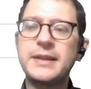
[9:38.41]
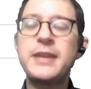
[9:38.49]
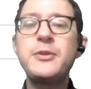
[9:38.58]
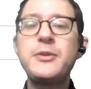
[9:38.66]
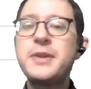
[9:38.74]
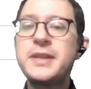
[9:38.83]

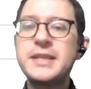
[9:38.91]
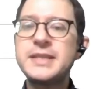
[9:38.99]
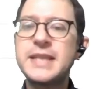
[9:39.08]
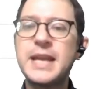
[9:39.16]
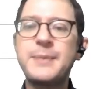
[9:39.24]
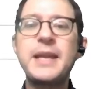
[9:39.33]
and during this
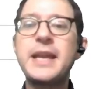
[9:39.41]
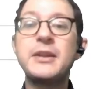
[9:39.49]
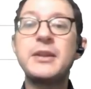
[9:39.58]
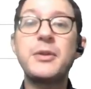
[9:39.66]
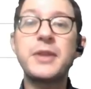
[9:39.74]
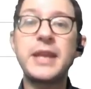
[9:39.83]
time
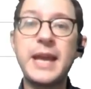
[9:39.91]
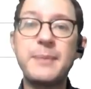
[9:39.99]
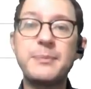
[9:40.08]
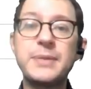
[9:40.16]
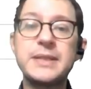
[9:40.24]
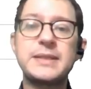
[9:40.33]
again nothing
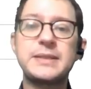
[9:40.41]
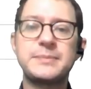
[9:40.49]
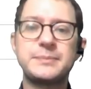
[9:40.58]
happens.